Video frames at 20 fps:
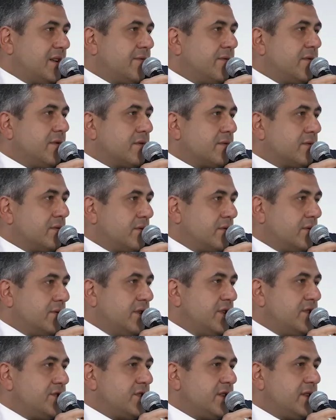for
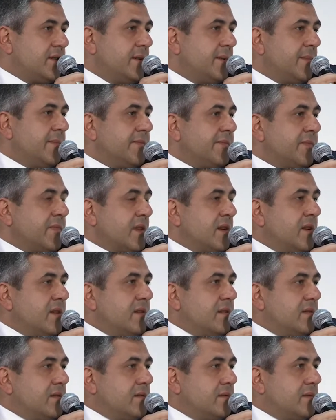Tunisia,
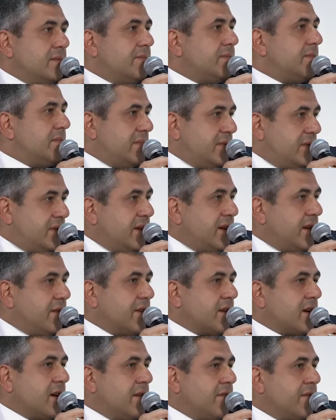they are
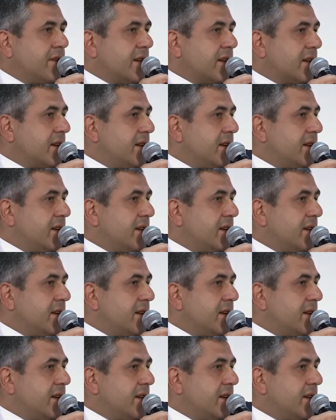recovering,